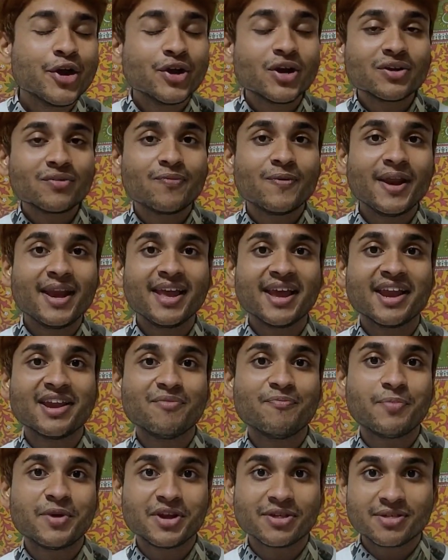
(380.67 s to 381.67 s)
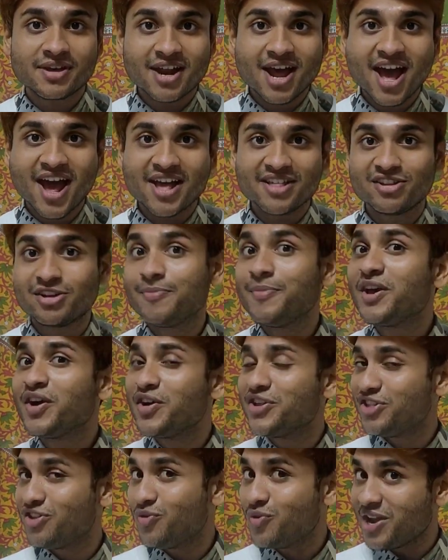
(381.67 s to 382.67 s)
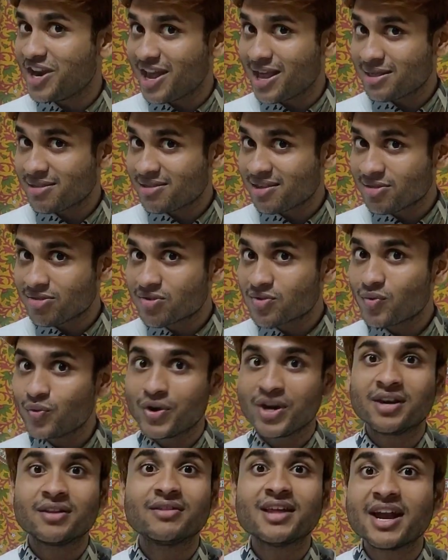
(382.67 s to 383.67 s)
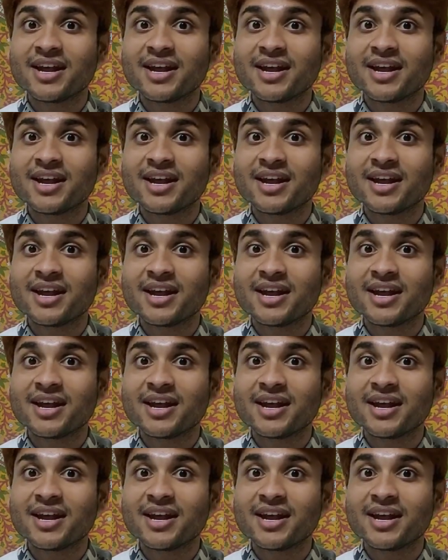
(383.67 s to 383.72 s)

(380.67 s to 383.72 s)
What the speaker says: not feeling any pressurized because you are an exchange student.